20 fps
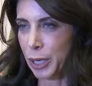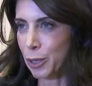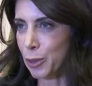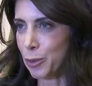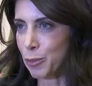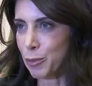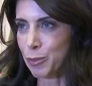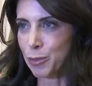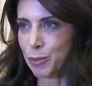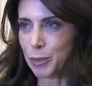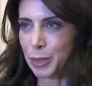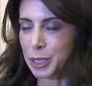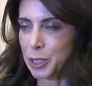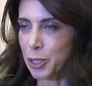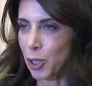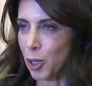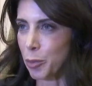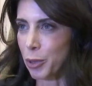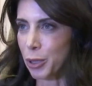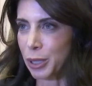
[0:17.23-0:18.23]
don't
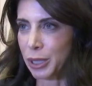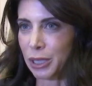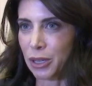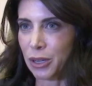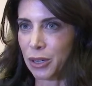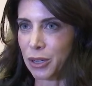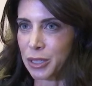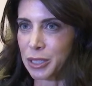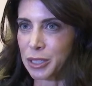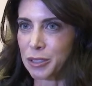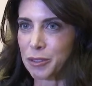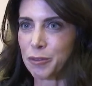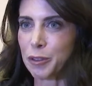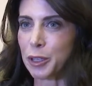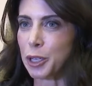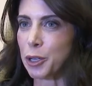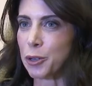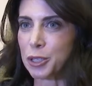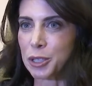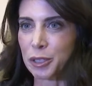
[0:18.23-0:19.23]
interpret laws
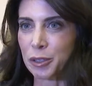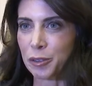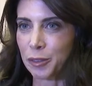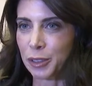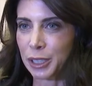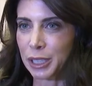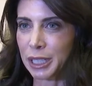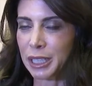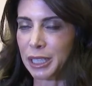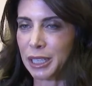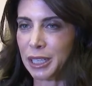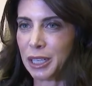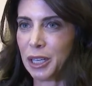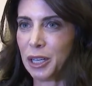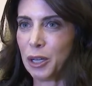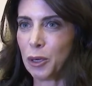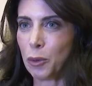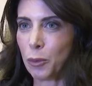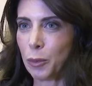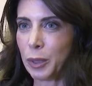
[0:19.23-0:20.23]
figuratively.
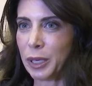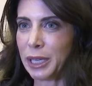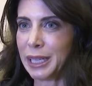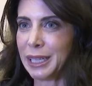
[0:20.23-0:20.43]
We